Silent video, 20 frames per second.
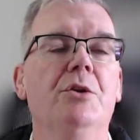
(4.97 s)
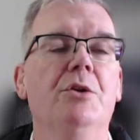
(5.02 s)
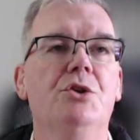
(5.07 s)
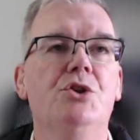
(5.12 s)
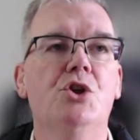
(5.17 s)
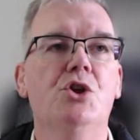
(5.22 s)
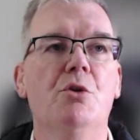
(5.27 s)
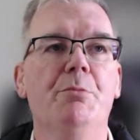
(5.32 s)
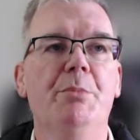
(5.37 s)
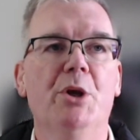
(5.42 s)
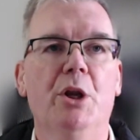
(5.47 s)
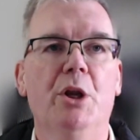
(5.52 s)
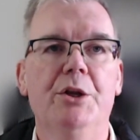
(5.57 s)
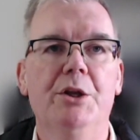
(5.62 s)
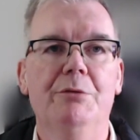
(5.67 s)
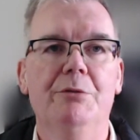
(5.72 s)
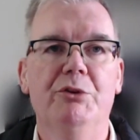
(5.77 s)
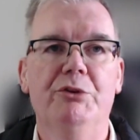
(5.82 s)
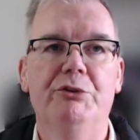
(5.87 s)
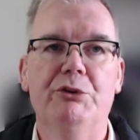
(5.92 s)
the durability
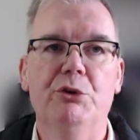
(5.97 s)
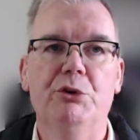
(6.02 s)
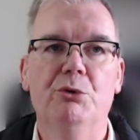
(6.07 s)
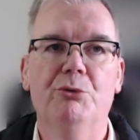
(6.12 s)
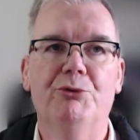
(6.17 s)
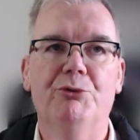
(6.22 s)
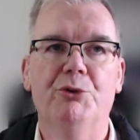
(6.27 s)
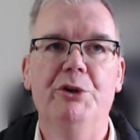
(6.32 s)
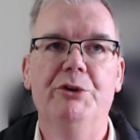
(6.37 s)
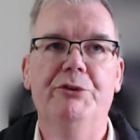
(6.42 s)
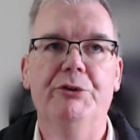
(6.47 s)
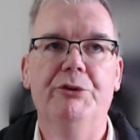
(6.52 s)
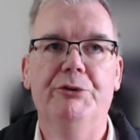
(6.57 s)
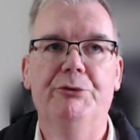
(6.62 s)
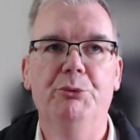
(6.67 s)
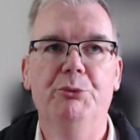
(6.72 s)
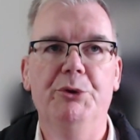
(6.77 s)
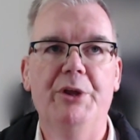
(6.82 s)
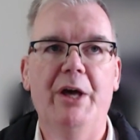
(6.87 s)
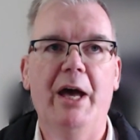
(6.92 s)
of a skill, for
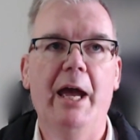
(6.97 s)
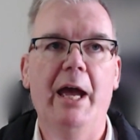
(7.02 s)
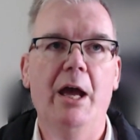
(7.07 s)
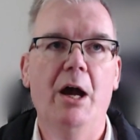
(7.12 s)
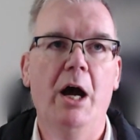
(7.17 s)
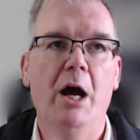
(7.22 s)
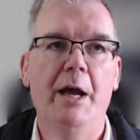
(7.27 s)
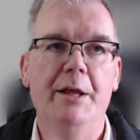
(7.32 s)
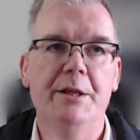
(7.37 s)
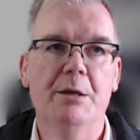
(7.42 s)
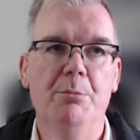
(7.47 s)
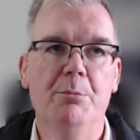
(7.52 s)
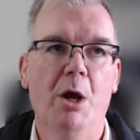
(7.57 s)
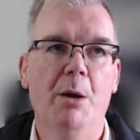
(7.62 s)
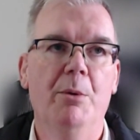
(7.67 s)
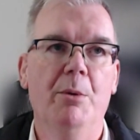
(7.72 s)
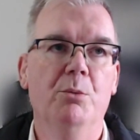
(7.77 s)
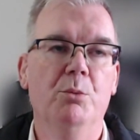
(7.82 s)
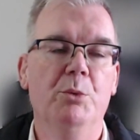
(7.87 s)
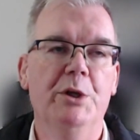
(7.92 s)
instance, with AI at the
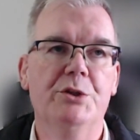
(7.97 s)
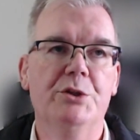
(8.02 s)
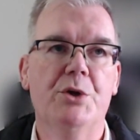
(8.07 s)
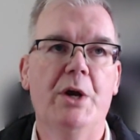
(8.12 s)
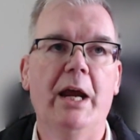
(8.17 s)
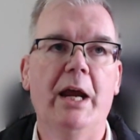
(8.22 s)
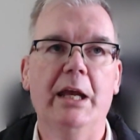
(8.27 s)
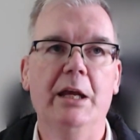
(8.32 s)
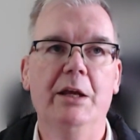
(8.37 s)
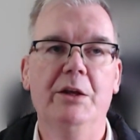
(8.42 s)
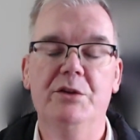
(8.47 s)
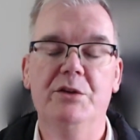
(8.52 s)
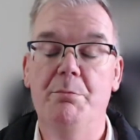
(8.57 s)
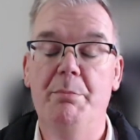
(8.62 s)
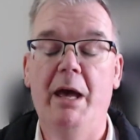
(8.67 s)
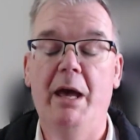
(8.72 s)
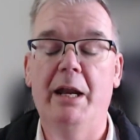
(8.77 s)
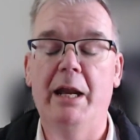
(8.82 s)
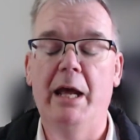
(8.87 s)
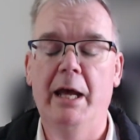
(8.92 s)
moment, we're tracking is
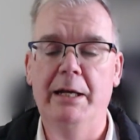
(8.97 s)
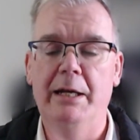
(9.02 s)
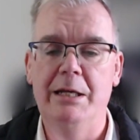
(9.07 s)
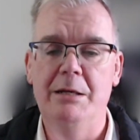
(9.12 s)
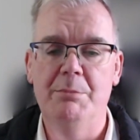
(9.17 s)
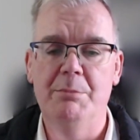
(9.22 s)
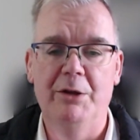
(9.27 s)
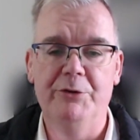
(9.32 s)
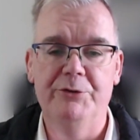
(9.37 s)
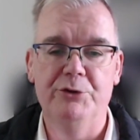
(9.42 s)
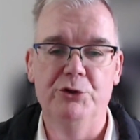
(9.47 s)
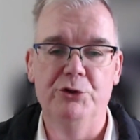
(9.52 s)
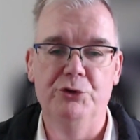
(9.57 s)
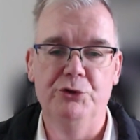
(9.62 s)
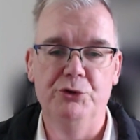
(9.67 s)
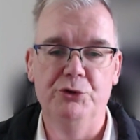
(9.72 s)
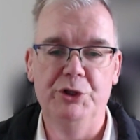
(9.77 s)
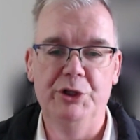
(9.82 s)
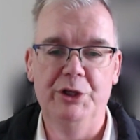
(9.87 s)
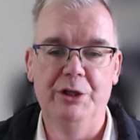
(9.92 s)
about 18 months to
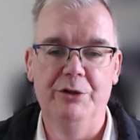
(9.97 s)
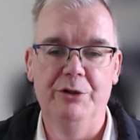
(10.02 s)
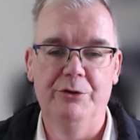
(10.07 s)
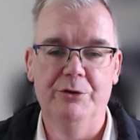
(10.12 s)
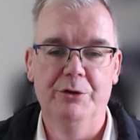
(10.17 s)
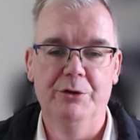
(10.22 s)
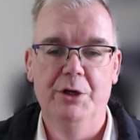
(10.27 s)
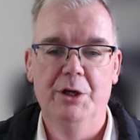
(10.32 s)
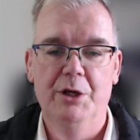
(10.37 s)
two years.